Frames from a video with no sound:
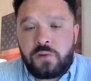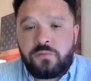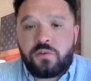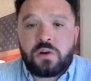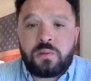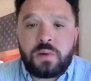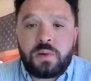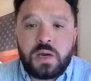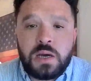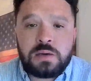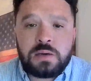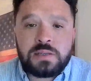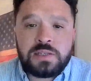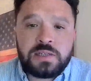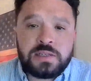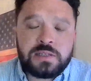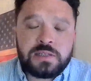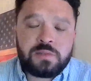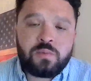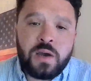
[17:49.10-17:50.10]
affordable
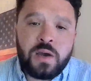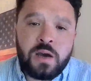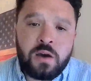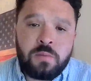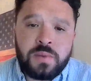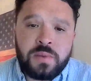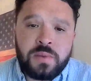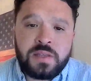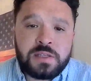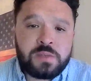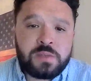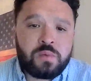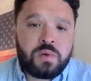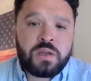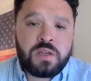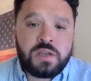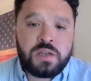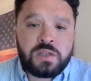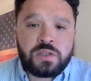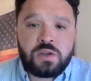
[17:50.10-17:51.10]
housing as well, but this
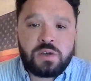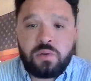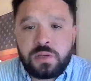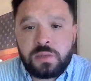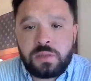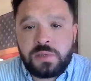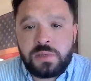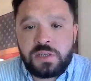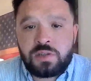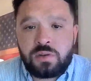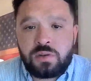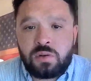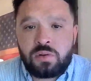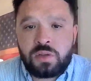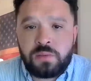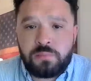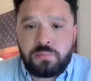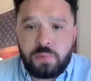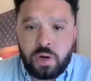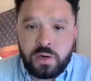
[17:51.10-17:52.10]
one is going to be
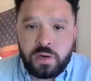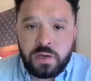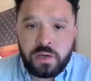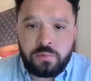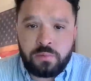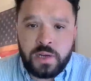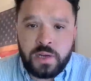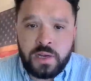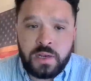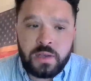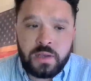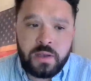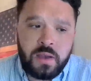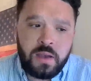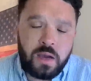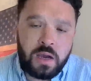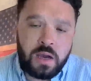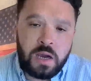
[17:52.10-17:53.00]
solely market rate.